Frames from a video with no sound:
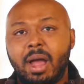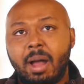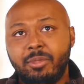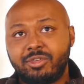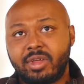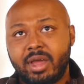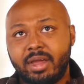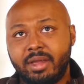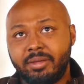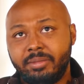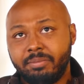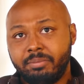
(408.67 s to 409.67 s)
I'm gonna
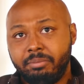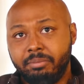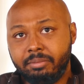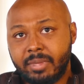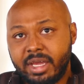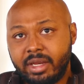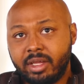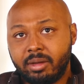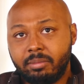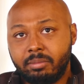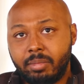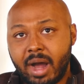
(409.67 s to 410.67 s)
say
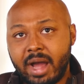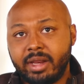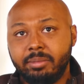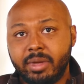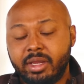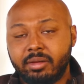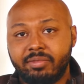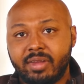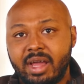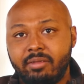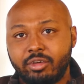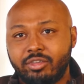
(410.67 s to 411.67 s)
medium body, medium
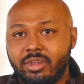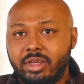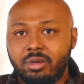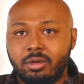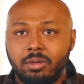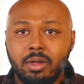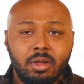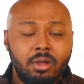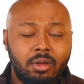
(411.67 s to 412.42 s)
flavor, still